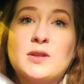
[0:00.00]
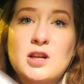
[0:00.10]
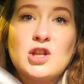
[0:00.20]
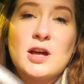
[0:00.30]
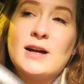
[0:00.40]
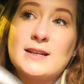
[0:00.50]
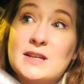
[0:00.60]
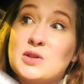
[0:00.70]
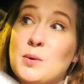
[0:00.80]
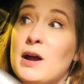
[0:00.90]
This year, I
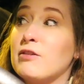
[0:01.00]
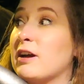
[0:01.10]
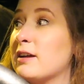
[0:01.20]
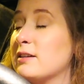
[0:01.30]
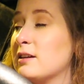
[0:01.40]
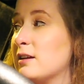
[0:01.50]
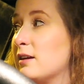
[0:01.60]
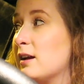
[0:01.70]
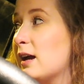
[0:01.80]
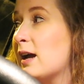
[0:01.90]
need to wear it.
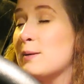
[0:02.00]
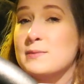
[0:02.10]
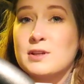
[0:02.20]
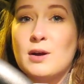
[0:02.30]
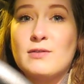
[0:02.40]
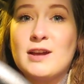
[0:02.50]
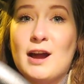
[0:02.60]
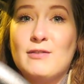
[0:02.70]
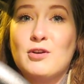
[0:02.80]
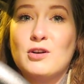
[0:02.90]
Um, so
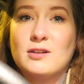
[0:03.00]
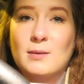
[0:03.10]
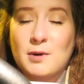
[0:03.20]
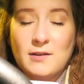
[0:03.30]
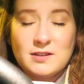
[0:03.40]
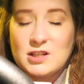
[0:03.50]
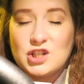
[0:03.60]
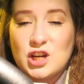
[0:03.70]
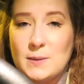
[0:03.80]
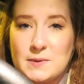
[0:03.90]
yeah, I've got, I'm covered in
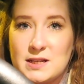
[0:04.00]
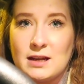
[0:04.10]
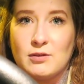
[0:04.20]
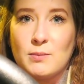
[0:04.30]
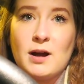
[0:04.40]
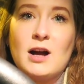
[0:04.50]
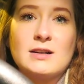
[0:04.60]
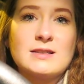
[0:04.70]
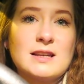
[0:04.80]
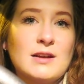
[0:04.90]
sheep today. I've got my
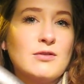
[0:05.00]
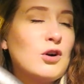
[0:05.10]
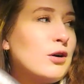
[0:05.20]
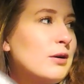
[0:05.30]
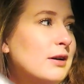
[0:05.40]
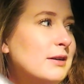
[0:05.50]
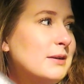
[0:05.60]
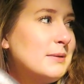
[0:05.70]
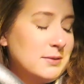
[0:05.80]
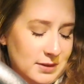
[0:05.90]
Uggs and I've got,
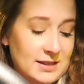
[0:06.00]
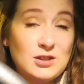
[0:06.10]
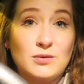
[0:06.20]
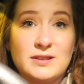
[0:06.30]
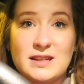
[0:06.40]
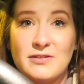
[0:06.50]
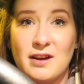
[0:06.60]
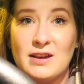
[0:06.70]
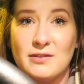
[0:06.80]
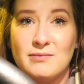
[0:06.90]
this is obviously
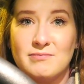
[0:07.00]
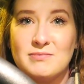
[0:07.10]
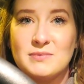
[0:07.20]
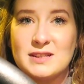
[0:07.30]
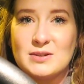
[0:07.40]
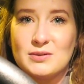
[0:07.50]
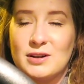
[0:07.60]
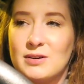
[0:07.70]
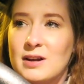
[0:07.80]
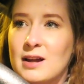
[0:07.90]
fake. It's not real.